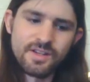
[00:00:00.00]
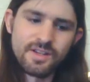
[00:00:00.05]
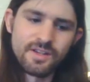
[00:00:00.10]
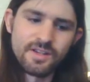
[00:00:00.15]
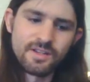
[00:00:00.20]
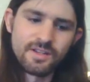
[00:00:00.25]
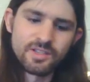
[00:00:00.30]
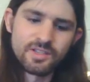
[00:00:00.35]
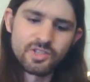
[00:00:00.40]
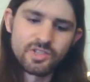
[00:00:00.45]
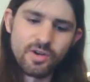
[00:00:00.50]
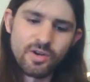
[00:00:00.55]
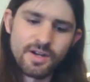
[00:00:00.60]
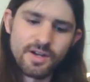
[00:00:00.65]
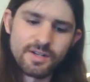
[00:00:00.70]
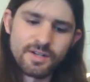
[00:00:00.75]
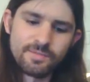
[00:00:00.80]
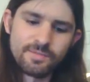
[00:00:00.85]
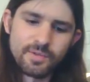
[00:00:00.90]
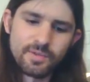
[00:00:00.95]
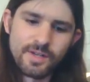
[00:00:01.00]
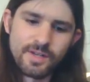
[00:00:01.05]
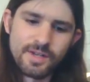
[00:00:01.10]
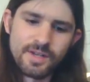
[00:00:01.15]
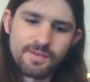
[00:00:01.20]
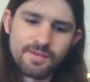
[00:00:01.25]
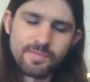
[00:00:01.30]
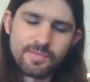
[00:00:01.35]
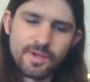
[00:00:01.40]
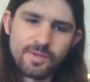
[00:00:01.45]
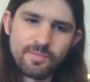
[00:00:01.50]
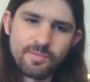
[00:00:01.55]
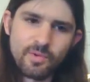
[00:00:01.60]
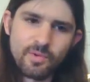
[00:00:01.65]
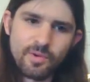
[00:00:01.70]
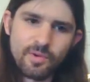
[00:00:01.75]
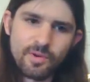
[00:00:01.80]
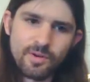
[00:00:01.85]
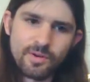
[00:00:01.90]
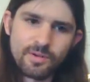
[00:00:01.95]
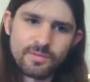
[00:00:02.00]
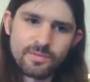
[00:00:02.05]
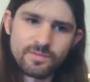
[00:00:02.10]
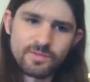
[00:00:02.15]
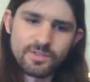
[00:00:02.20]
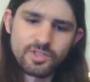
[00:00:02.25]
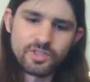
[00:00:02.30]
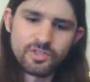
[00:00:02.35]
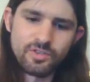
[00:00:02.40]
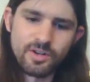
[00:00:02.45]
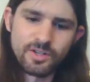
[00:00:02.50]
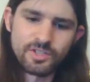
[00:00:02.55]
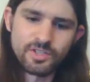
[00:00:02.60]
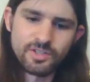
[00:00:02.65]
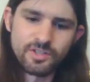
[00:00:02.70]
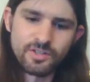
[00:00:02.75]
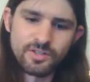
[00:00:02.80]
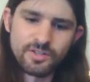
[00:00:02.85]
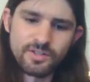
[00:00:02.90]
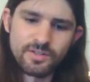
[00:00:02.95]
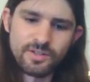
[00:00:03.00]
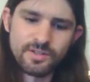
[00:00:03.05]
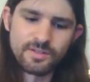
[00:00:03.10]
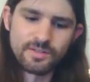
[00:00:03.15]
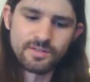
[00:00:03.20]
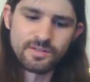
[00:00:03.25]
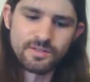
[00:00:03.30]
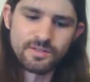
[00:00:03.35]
trying to play a bit more structured and